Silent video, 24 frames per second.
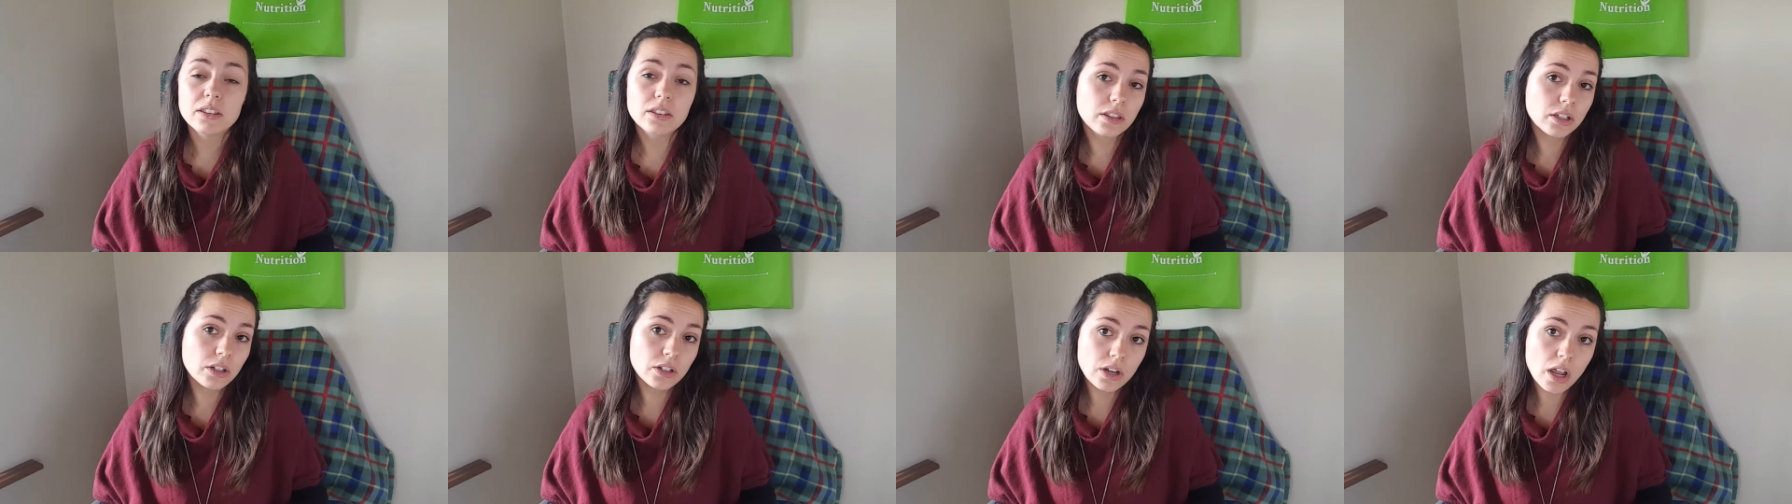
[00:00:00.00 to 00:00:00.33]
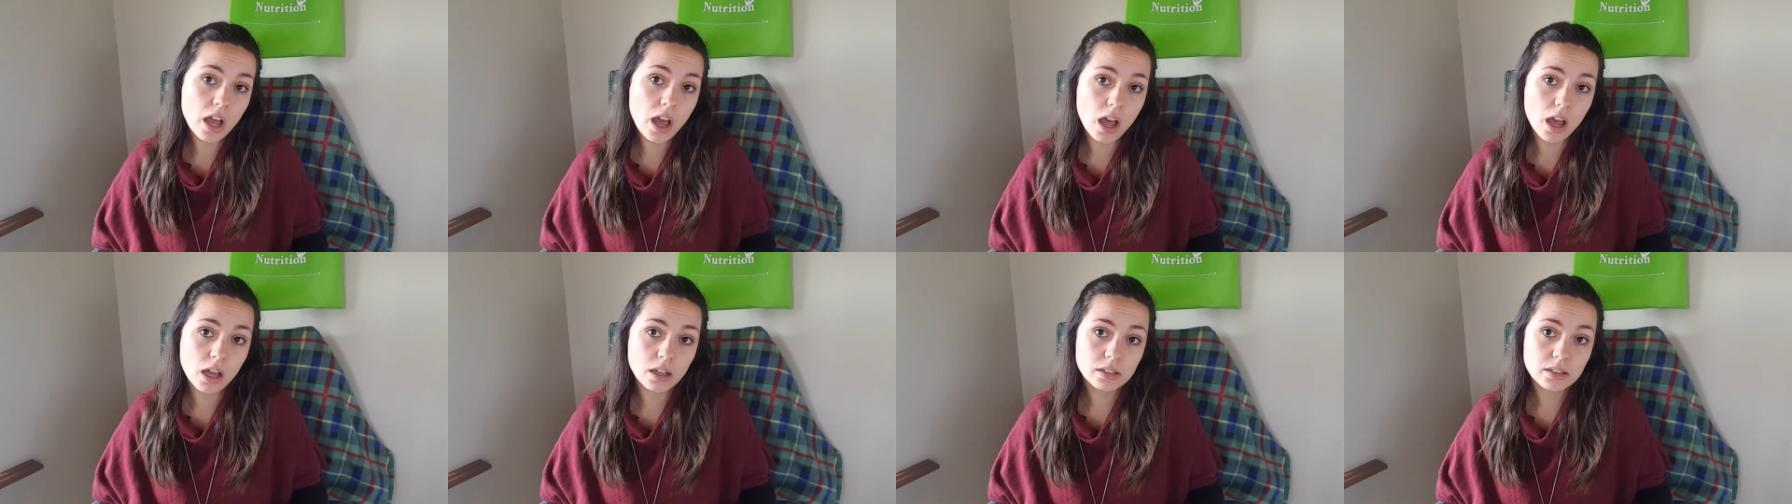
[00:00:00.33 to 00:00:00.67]
They're
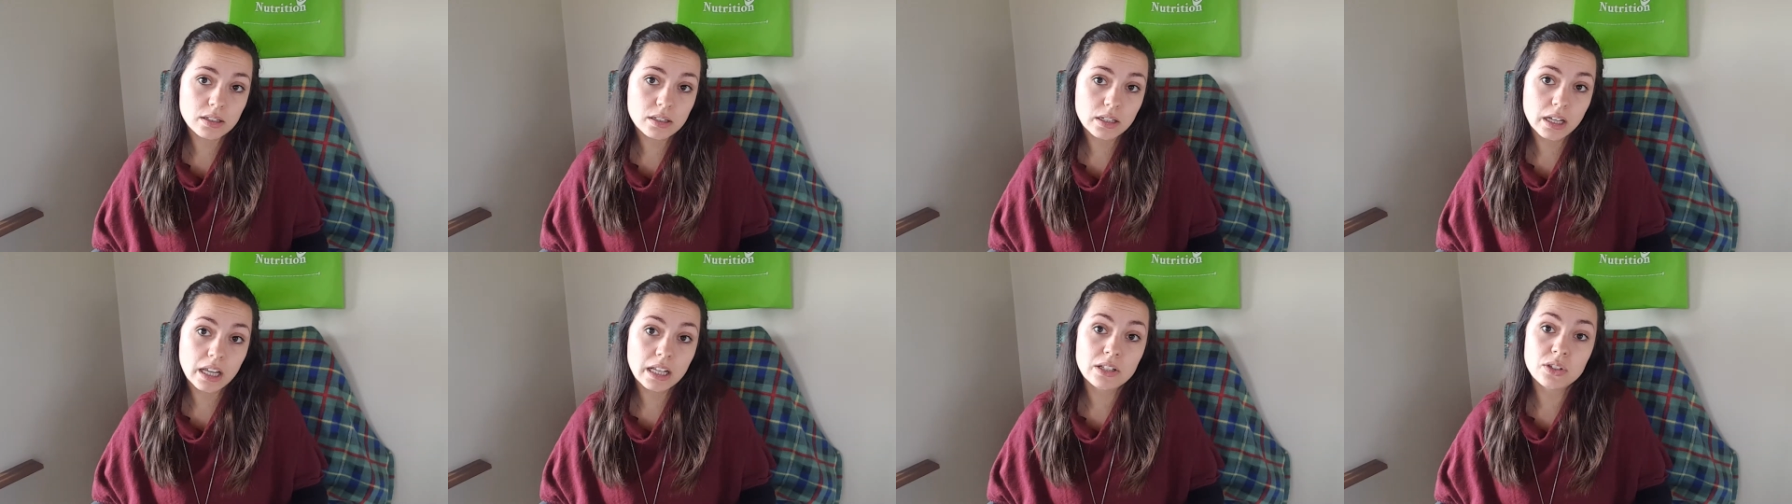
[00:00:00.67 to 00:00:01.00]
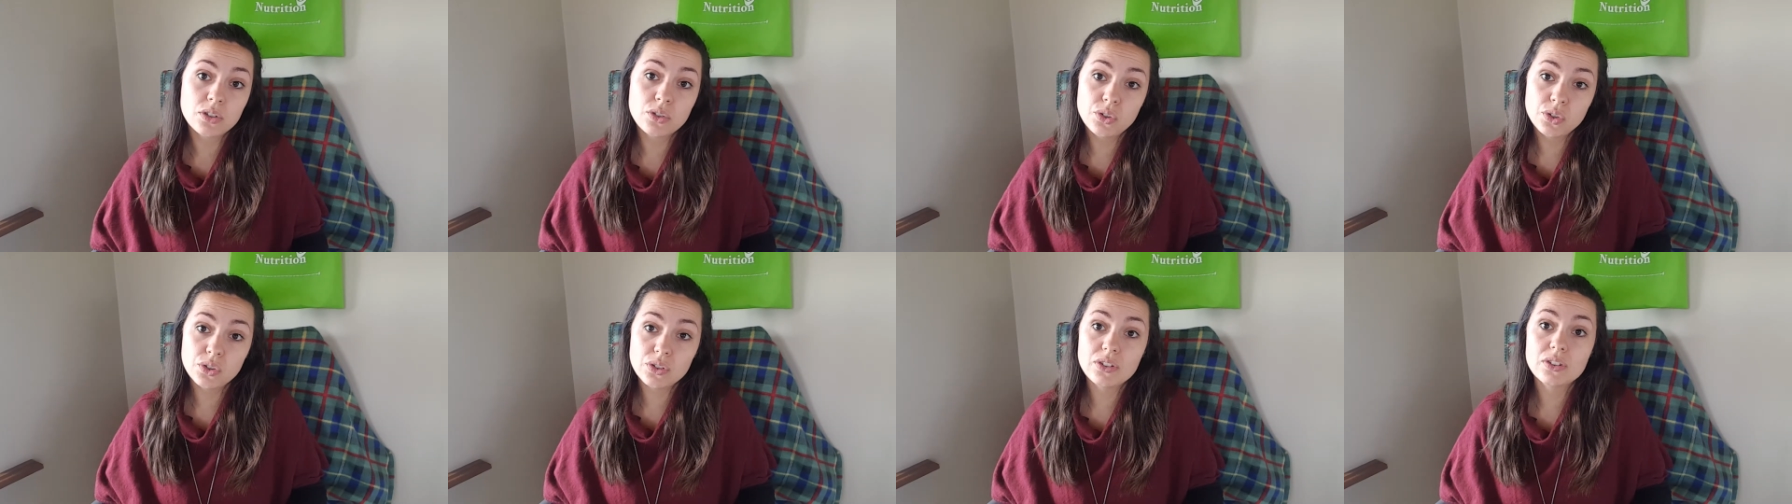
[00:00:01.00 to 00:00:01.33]
not.
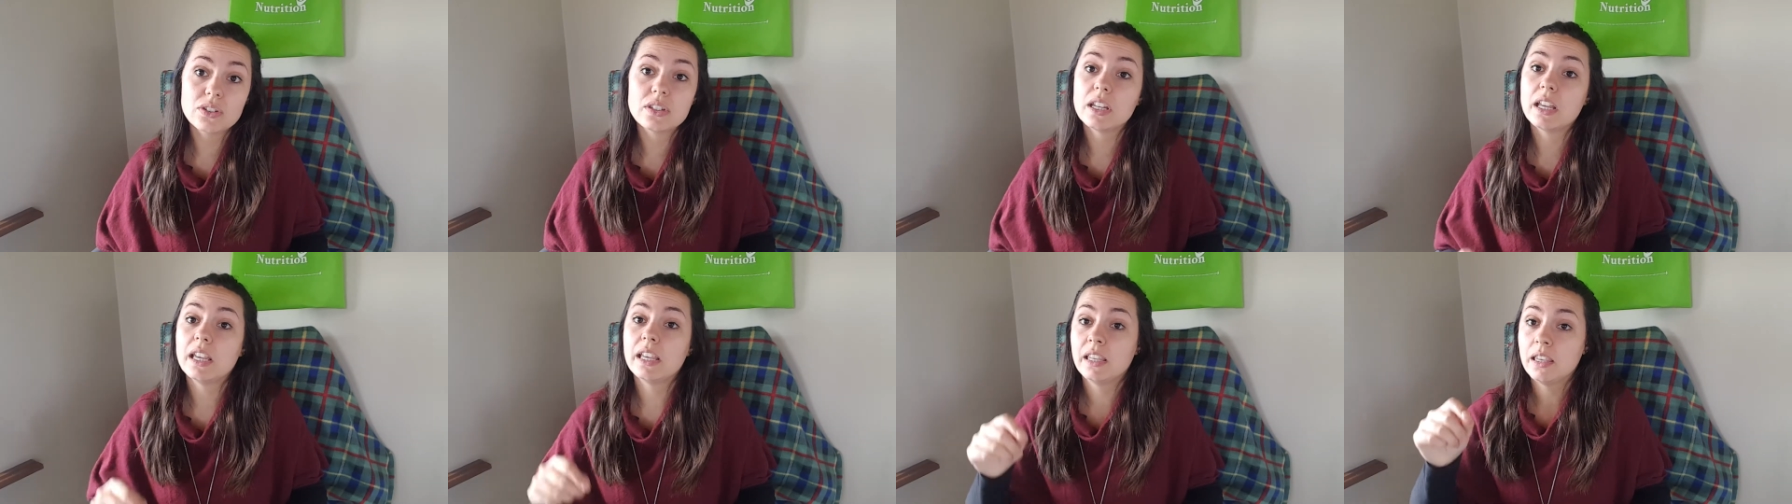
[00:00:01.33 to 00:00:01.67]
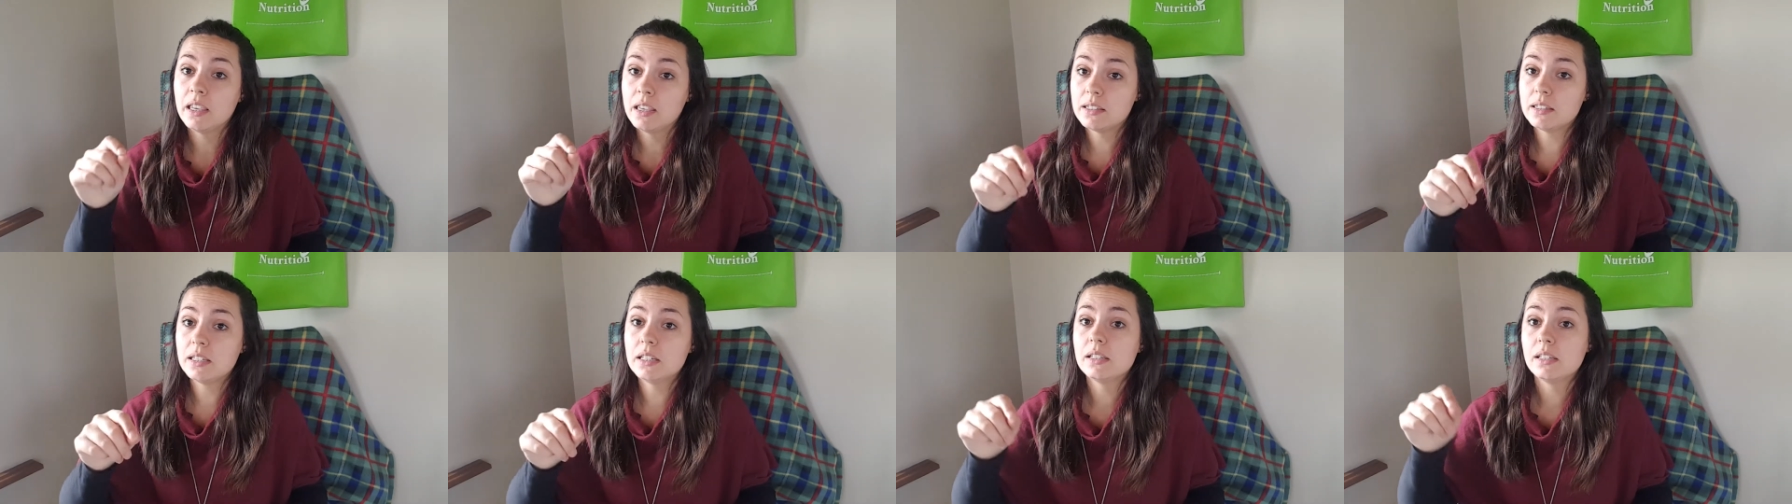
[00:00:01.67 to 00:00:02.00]
It's just
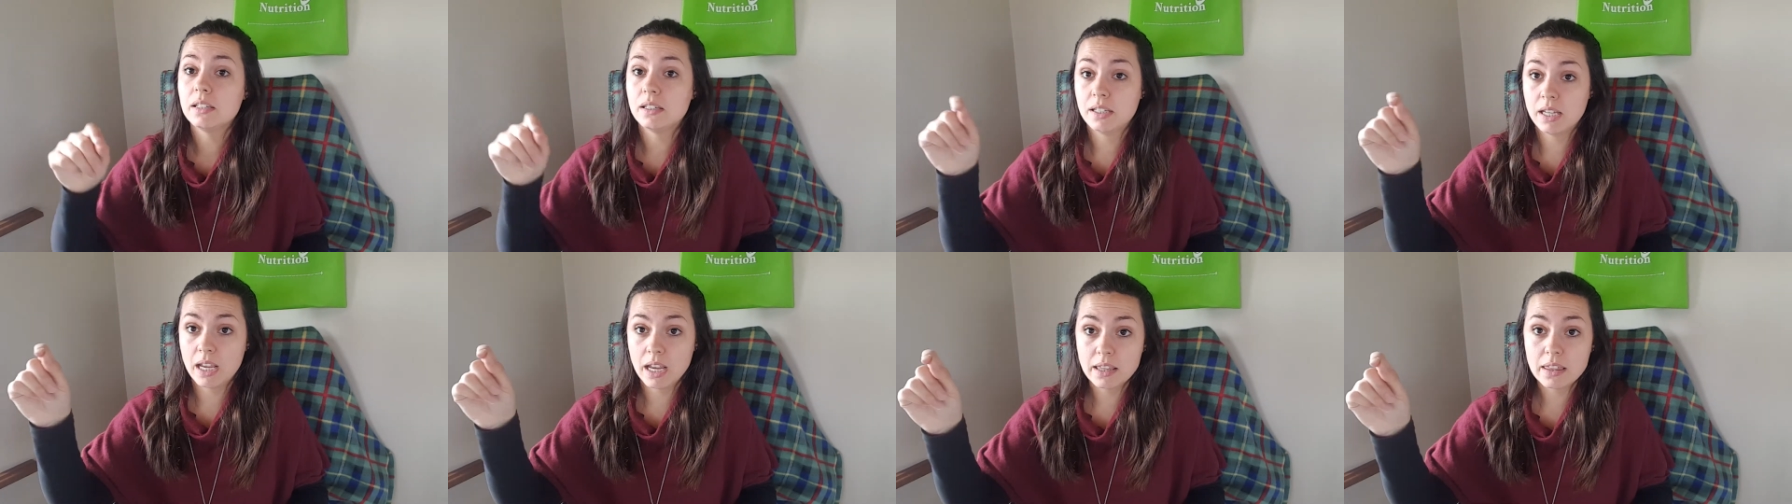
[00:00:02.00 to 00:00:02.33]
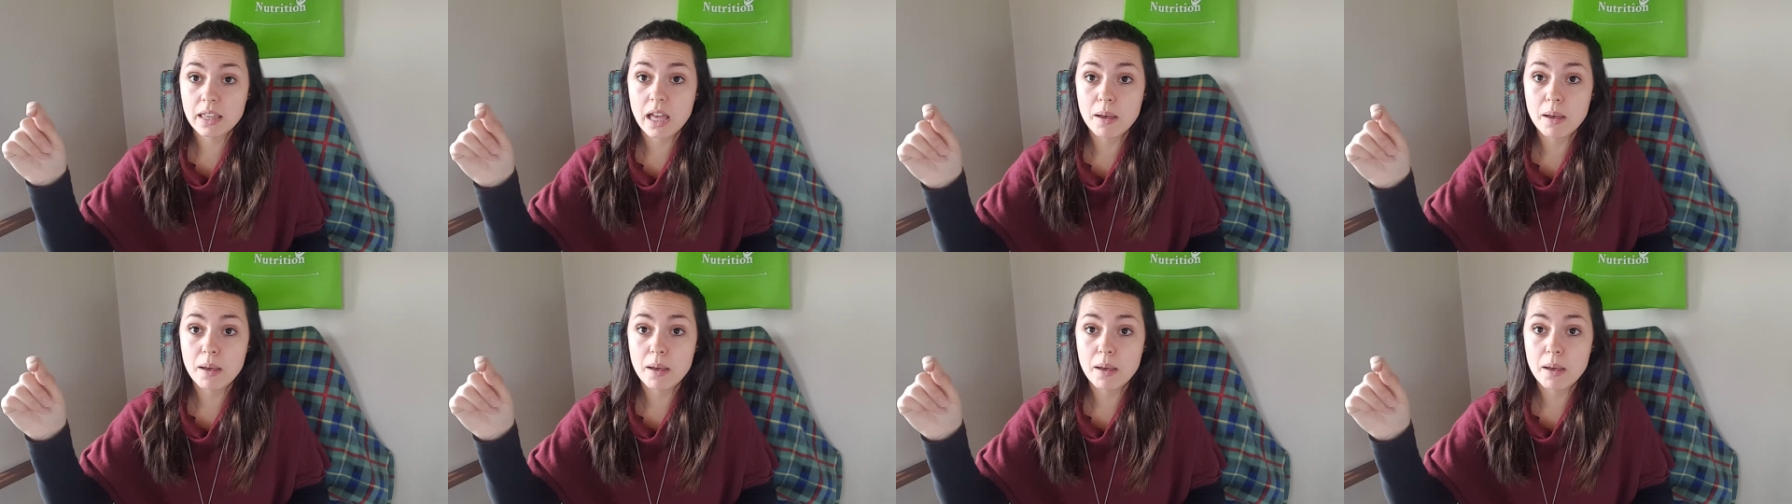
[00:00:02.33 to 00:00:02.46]
easy to tick